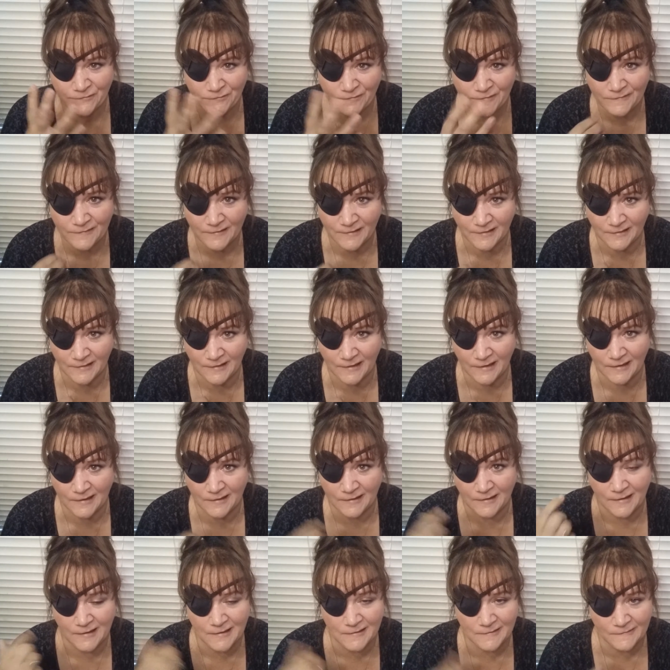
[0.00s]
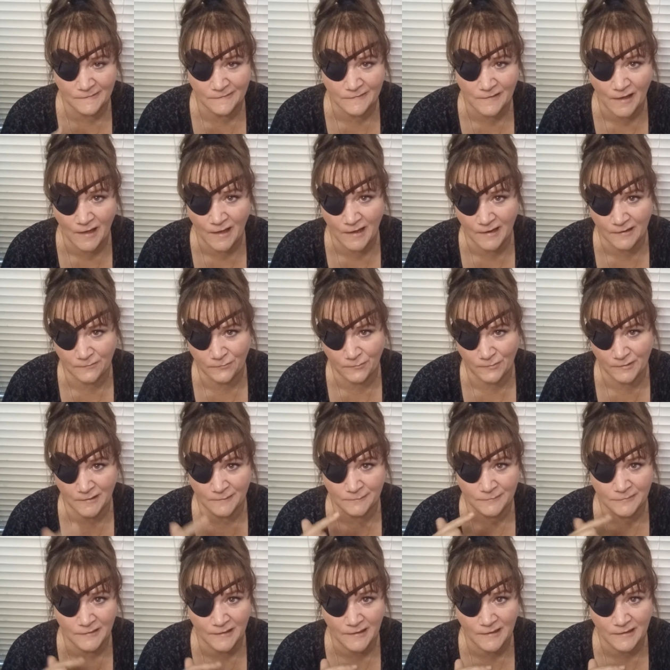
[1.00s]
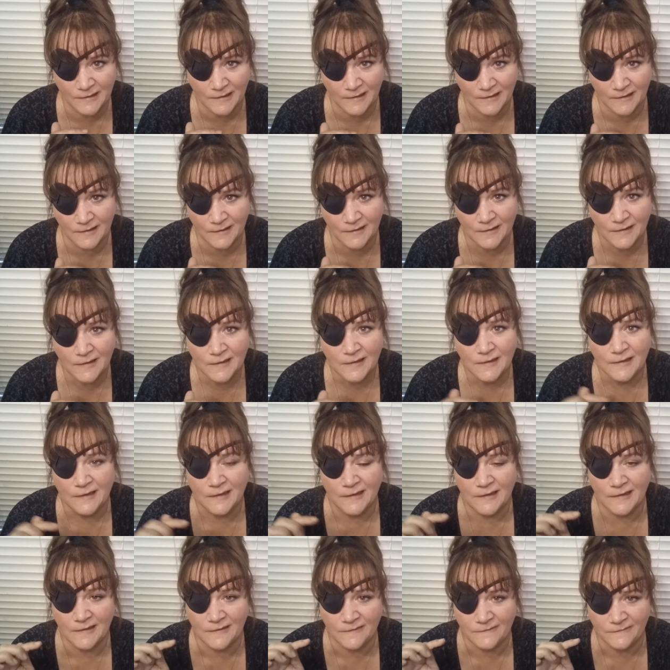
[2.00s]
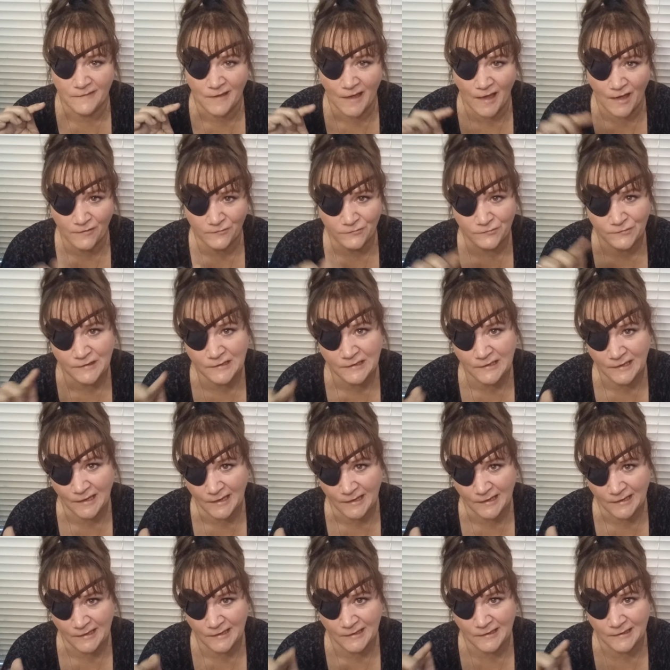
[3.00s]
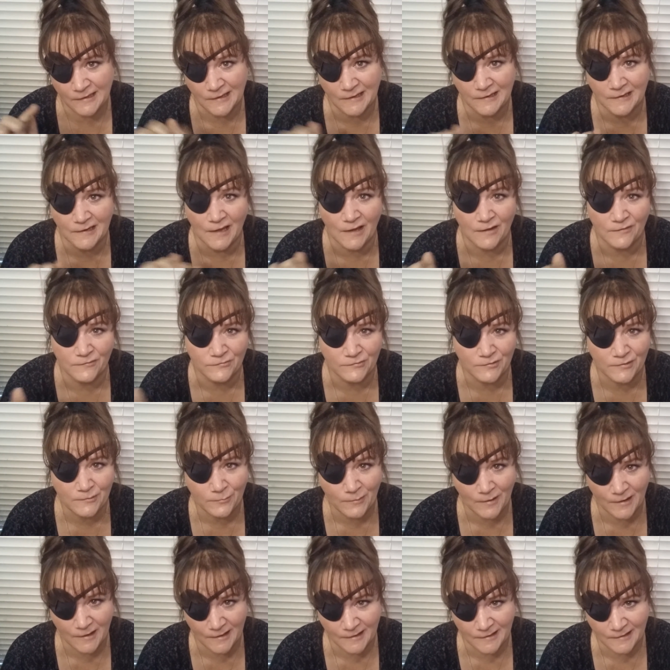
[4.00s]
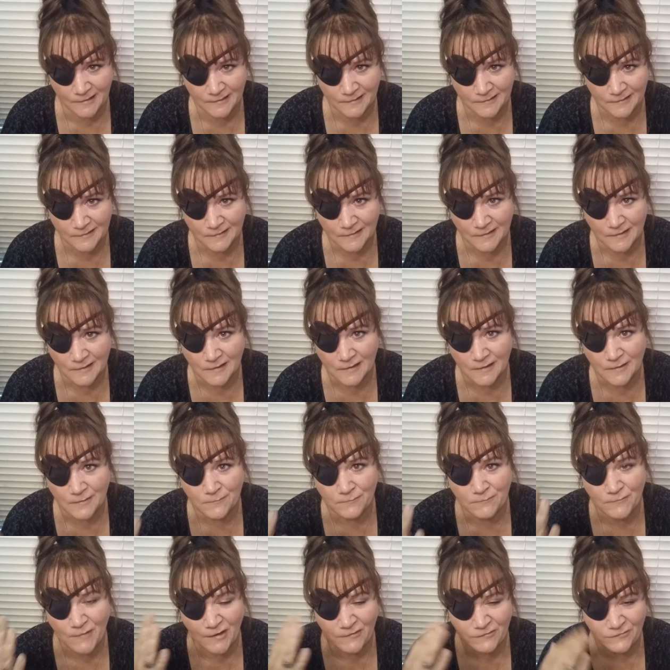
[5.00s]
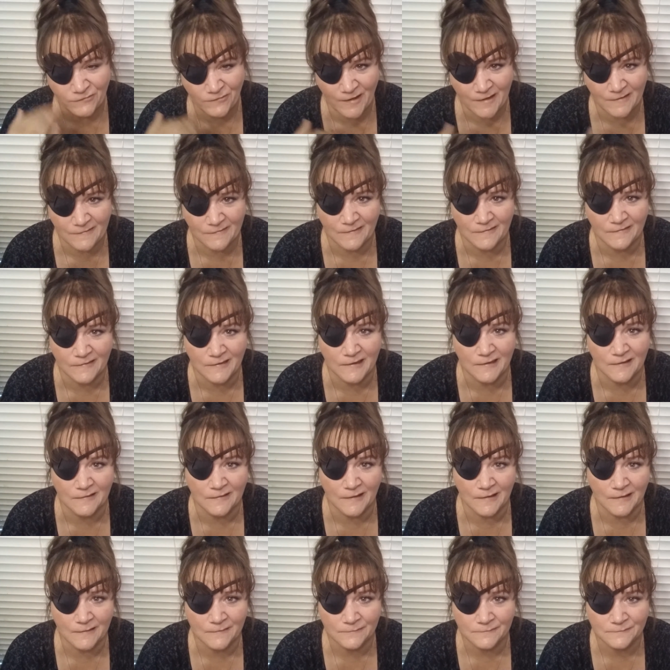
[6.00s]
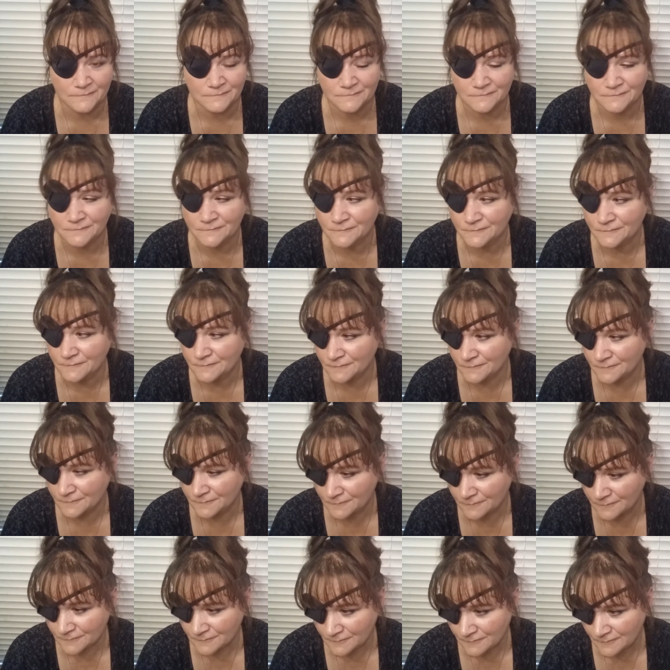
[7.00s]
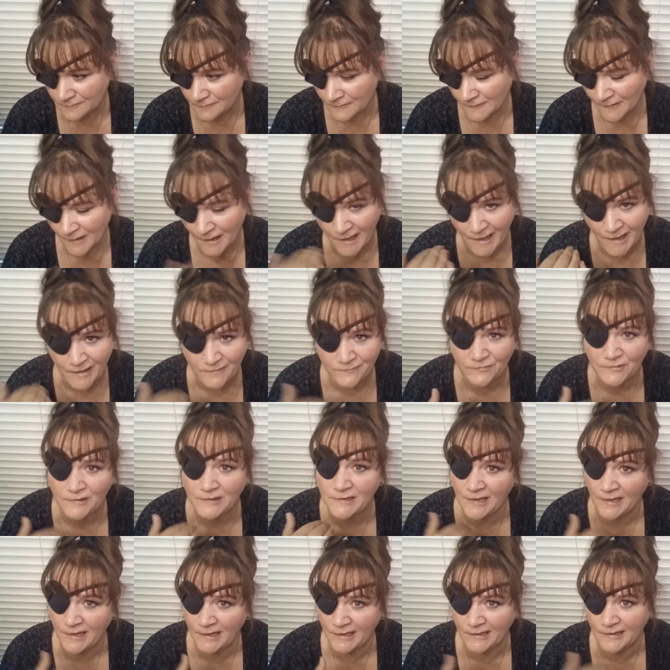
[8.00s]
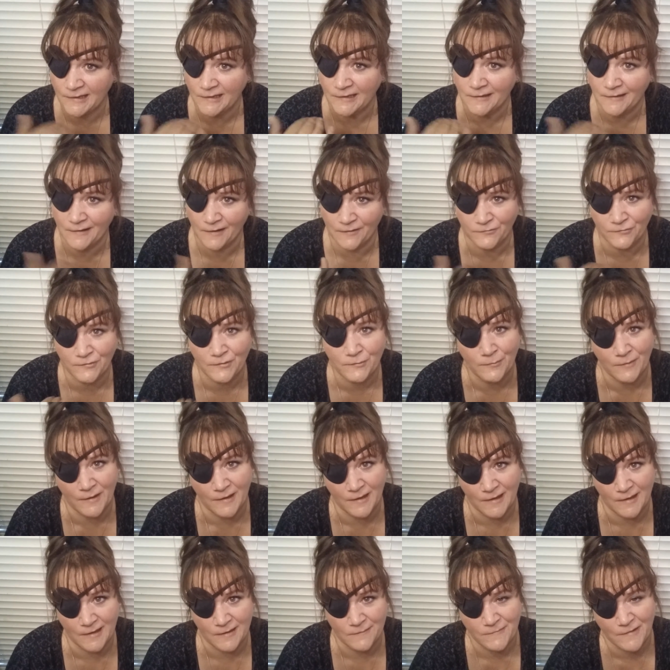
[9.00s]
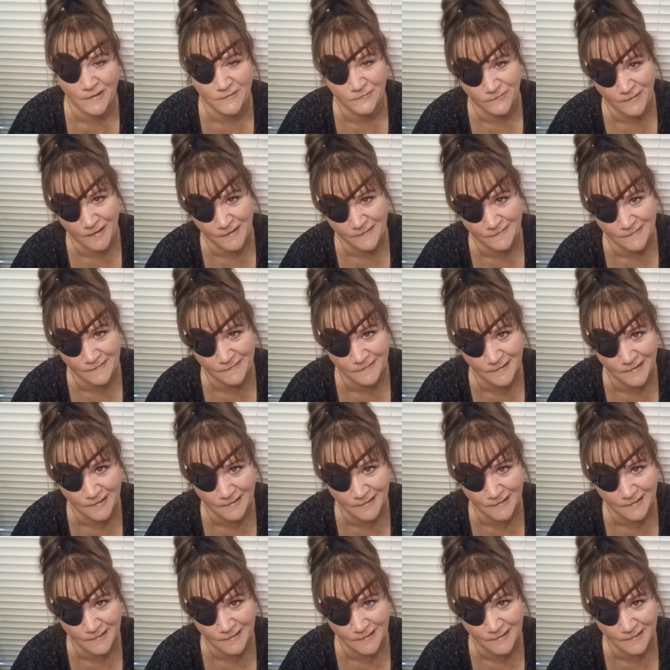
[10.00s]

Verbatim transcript: physically inside, what I'm thinking is every day, in every way, my face is healing. Every day, in every way, my face is